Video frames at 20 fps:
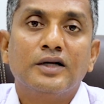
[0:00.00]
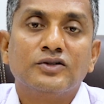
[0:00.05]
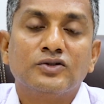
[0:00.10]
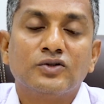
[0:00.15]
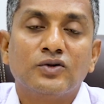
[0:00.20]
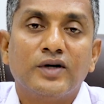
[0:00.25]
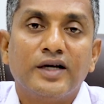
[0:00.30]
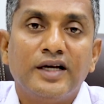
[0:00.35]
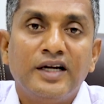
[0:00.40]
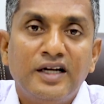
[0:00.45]

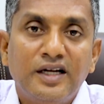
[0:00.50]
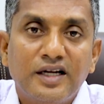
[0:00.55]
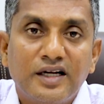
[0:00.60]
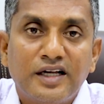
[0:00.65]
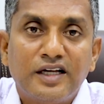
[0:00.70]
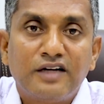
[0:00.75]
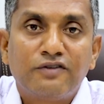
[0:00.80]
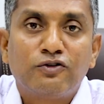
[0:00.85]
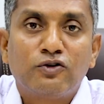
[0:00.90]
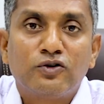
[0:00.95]
So
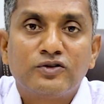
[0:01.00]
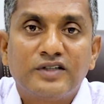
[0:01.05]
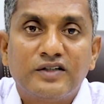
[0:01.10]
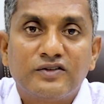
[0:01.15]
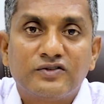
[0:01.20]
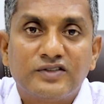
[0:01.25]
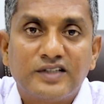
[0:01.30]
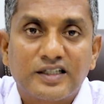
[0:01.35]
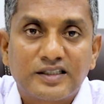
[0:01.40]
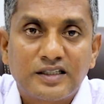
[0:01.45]
Indian Air Force
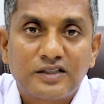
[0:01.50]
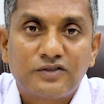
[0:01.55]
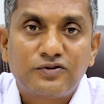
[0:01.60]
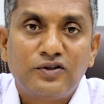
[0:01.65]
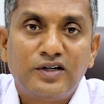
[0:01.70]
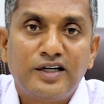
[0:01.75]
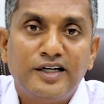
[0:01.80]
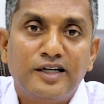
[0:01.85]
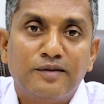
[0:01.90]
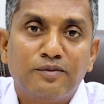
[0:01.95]
has
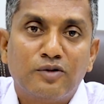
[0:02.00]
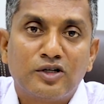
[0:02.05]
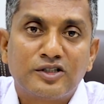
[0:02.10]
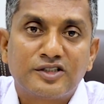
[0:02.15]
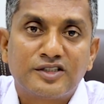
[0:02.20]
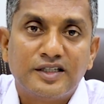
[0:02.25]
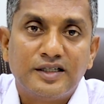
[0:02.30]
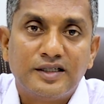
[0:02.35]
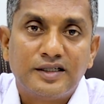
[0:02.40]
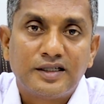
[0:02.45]
successfully
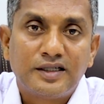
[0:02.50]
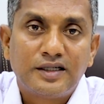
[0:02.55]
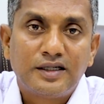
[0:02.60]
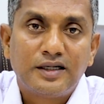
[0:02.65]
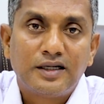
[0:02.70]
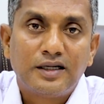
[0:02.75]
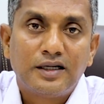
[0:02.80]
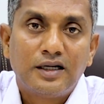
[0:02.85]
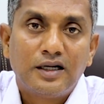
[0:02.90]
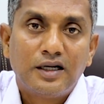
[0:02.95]

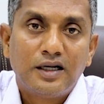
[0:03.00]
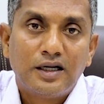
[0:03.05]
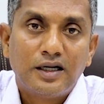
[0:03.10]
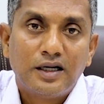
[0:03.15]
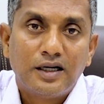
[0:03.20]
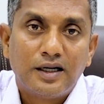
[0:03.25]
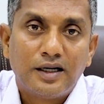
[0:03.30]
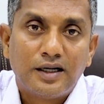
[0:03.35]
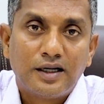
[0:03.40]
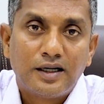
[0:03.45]
demonstrated
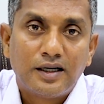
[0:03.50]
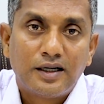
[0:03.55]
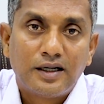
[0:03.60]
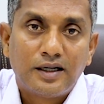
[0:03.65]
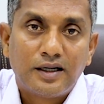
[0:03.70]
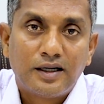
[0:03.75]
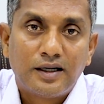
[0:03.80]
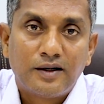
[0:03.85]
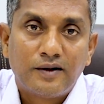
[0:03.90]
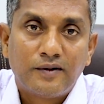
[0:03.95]

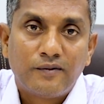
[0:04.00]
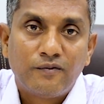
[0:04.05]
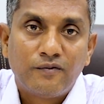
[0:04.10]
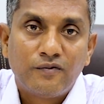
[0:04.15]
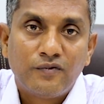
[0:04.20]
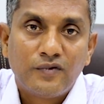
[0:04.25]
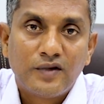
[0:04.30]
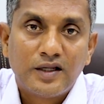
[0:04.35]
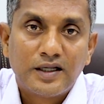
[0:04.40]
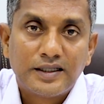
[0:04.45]
a
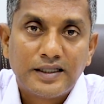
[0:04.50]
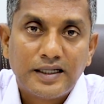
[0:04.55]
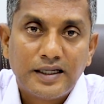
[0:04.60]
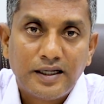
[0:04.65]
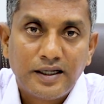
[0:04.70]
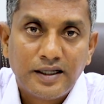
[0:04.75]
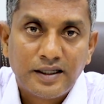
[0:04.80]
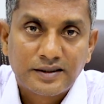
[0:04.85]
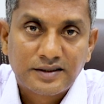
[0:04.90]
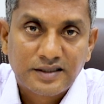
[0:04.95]

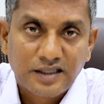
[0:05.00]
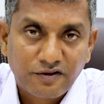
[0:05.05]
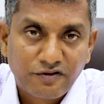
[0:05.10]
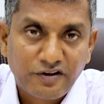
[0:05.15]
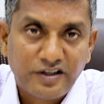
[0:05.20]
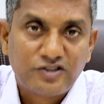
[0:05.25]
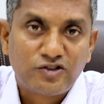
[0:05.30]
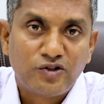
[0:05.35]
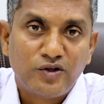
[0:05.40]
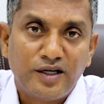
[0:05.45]

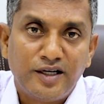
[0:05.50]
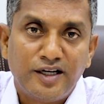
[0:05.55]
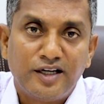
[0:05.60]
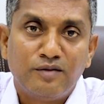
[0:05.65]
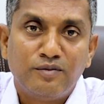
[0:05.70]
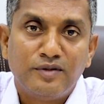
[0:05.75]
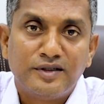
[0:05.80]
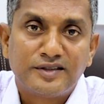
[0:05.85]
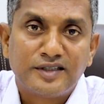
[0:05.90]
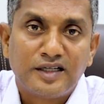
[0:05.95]
surface to
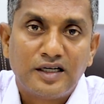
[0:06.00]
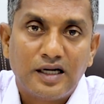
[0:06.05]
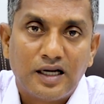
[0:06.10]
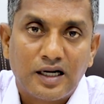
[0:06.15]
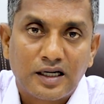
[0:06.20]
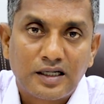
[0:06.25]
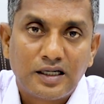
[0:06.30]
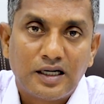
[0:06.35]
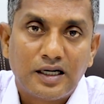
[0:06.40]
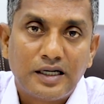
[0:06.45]
aerial missile
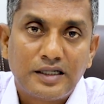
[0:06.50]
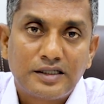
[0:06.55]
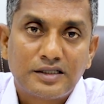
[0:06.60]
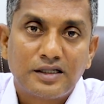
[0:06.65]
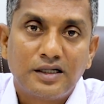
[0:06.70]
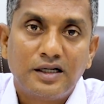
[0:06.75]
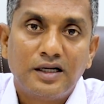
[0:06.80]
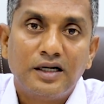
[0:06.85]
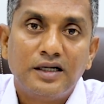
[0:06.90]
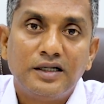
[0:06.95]

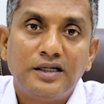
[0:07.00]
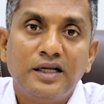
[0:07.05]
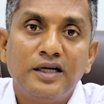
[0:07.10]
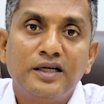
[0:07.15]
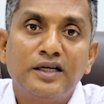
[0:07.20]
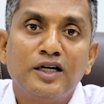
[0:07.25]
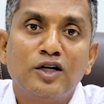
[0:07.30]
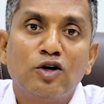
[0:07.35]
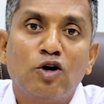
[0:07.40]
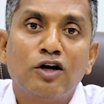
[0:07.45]
Akash
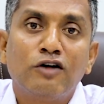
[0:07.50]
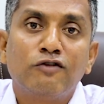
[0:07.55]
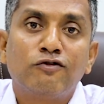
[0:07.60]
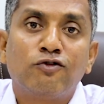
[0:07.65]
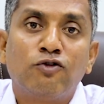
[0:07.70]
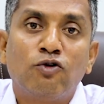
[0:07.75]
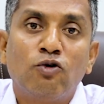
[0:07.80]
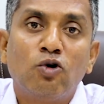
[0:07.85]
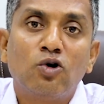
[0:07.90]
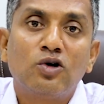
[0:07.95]
taking on
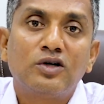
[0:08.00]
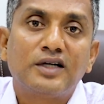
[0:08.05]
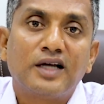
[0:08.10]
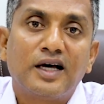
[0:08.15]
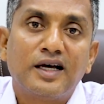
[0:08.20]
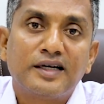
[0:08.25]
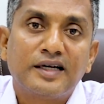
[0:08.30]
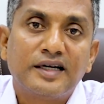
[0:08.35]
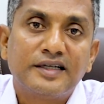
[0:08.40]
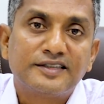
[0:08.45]
4
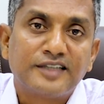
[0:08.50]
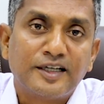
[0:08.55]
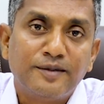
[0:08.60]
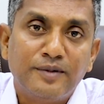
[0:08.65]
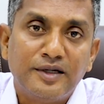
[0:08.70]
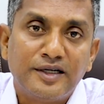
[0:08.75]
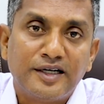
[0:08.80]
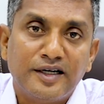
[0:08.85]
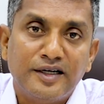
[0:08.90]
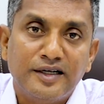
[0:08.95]
targets
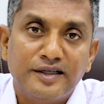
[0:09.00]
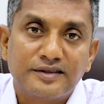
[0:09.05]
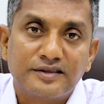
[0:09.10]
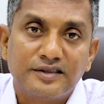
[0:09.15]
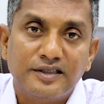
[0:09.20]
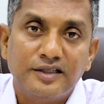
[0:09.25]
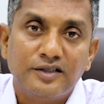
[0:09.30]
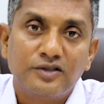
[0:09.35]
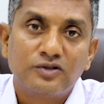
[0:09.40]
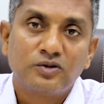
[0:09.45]

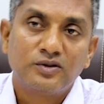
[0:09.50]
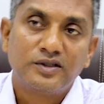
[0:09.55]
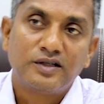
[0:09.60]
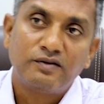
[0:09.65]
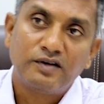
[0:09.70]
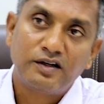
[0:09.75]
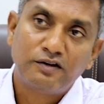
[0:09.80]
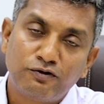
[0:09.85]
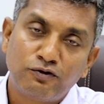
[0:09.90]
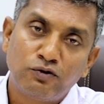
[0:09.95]
simultaneously. So
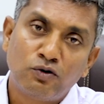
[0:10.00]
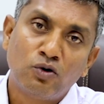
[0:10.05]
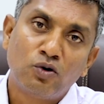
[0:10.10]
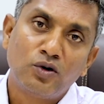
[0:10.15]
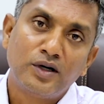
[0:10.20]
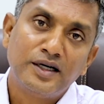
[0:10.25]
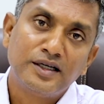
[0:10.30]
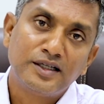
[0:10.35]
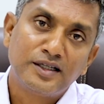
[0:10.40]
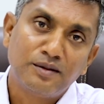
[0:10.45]
there
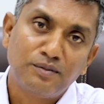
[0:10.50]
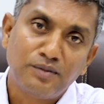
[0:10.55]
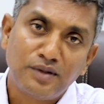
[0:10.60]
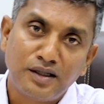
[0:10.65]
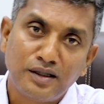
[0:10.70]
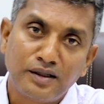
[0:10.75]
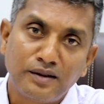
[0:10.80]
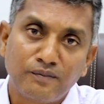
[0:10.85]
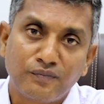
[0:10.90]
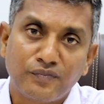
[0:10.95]
4
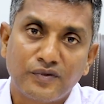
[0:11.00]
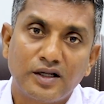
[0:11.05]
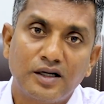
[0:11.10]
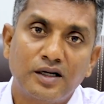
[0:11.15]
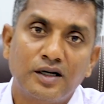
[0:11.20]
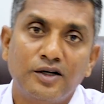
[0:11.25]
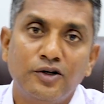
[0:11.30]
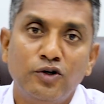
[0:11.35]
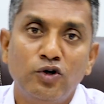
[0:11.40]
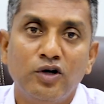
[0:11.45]
incoming
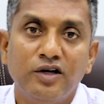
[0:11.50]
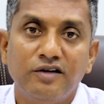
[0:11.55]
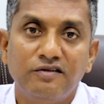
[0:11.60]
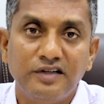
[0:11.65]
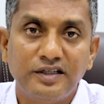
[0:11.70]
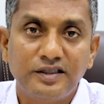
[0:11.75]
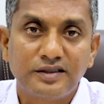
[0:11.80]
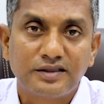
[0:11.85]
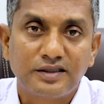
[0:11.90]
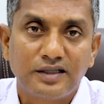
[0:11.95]

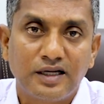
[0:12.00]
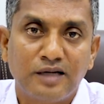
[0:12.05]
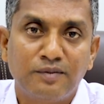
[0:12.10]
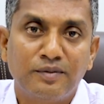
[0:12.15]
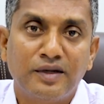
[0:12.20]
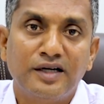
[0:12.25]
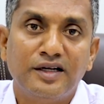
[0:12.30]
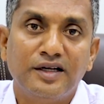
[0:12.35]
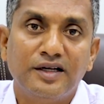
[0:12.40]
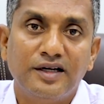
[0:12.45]
UAVs,
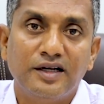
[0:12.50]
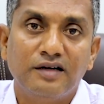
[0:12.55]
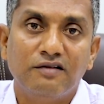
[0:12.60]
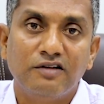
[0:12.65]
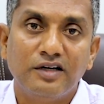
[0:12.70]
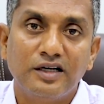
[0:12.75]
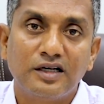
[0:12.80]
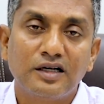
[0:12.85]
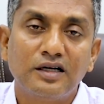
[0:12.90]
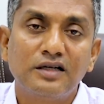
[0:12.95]
unmanned
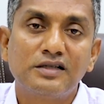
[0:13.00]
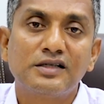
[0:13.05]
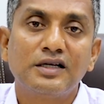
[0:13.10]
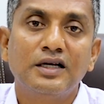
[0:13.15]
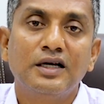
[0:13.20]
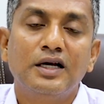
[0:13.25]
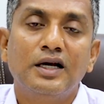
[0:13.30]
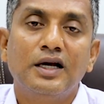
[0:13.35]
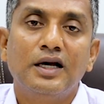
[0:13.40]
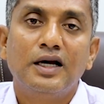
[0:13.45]
aerial vehicles,
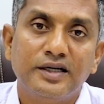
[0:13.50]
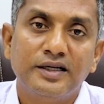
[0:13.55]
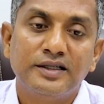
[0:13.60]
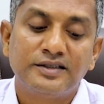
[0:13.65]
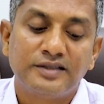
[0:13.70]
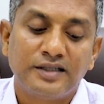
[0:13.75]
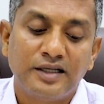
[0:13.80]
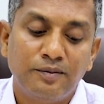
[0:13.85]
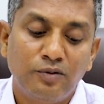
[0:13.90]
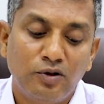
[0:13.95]

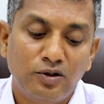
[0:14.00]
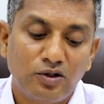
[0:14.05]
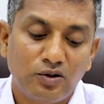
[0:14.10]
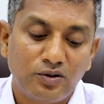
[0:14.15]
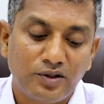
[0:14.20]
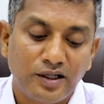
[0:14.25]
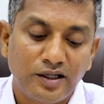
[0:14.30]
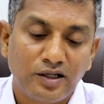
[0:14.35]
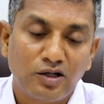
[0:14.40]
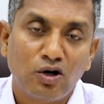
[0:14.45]
is able
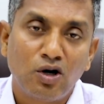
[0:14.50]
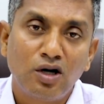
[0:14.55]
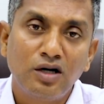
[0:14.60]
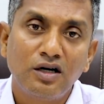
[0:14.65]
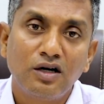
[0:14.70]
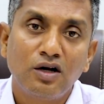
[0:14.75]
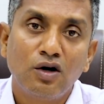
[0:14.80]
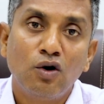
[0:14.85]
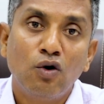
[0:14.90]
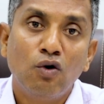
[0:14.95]
to take
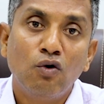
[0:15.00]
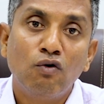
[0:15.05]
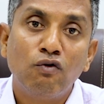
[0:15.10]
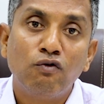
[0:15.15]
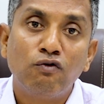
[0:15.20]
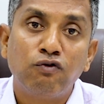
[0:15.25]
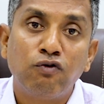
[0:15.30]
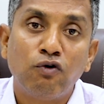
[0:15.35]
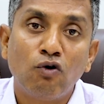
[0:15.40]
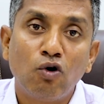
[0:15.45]
on
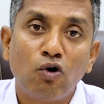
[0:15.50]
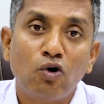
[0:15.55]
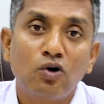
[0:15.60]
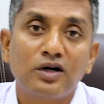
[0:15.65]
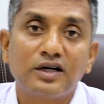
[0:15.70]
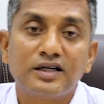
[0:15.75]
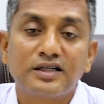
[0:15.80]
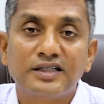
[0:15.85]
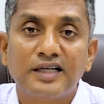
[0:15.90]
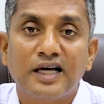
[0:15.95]

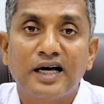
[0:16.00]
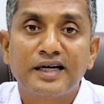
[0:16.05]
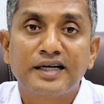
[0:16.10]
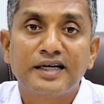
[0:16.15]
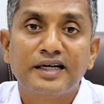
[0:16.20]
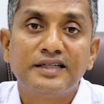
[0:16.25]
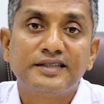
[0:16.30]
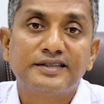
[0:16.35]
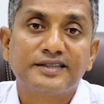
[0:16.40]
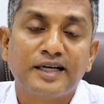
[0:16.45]
four
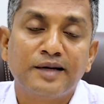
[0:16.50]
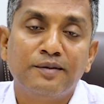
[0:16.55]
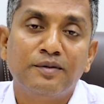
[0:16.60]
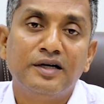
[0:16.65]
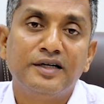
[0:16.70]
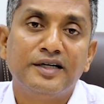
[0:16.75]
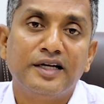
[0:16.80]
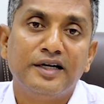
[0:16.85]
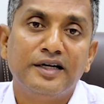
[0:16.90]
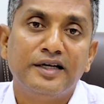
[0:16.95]
targets
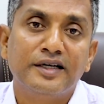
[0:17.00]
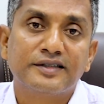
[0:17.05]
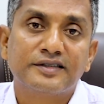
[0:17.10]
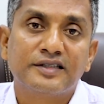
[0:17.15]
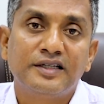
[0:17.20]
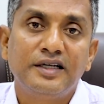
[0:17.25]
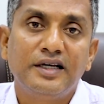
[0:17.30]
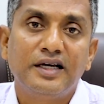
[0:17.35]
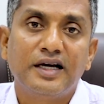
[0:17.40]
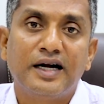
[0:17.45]

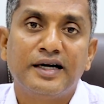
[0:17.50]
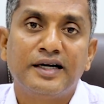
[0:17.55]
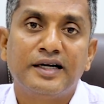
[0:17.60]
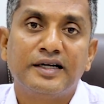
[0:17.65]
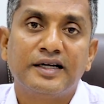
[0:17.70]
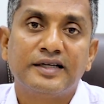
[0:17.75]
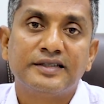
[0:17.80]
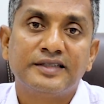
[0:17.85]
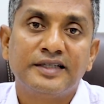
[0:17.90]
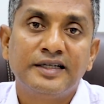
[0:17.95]
simultaneously, and
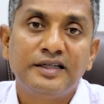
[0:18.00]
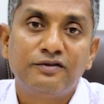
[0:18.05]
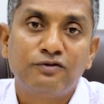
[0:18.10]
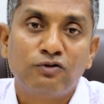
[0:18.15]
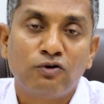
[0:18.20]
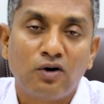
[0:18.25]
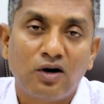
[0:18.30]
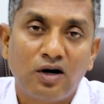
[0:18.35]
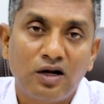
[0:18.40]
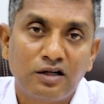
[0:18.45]
it has
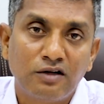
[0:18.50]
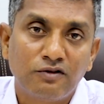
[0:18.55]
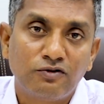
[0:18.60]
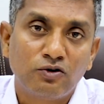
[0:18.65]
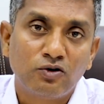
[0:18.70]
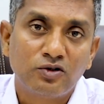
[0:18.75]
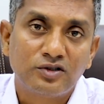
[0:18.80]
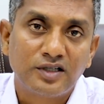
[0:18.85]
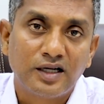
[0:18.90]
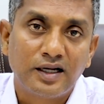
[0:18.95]
hit for all the
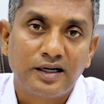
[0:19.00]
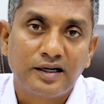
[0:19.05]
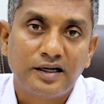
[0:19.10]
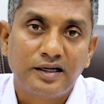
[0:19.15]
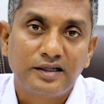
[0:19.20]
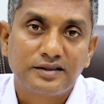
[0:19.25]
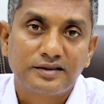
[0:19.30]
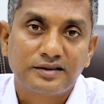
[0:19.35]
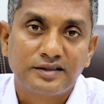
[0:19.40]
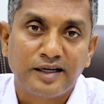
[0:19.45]
four
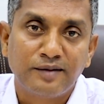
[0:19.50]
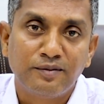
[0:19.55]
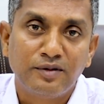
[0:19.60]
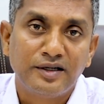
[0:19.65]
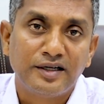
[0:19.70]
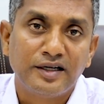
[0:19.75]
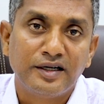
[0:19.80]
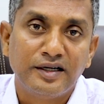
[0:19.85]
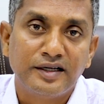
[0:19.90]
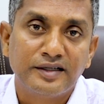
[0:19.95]
targets
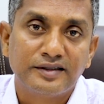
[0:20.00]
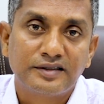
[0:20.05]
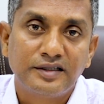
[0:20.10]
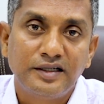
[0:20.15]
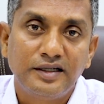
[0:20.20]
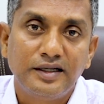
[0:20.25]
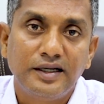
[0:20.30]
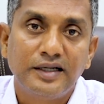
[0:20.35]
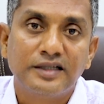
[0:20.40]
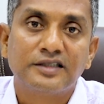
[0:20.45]

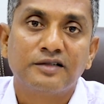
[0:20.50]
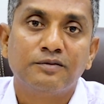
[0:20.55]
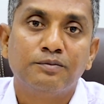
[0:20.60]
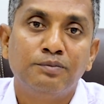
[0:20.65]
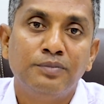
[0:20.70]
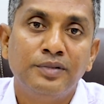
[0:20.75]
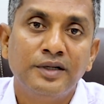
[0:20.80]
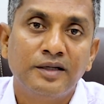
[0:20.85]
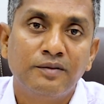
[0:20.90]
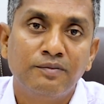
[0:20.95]
simultaneously. It's a
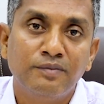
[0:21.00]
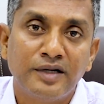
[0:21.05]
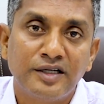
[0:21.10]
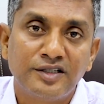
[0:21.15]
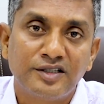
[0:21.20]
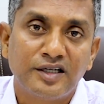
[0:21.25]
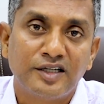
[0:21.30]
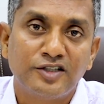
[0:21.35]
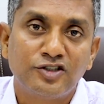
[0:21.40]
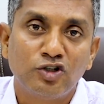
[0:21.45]
big
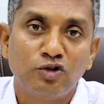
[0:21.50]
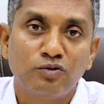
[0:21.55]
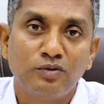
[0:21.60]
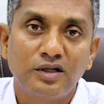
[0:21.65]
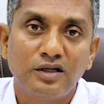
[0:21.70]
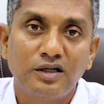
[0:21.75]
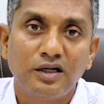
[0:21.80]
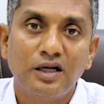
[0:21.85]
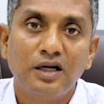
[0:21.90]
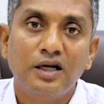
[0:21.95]
major
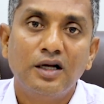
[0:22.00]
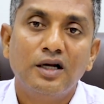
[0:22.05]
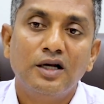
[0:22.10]
achievement.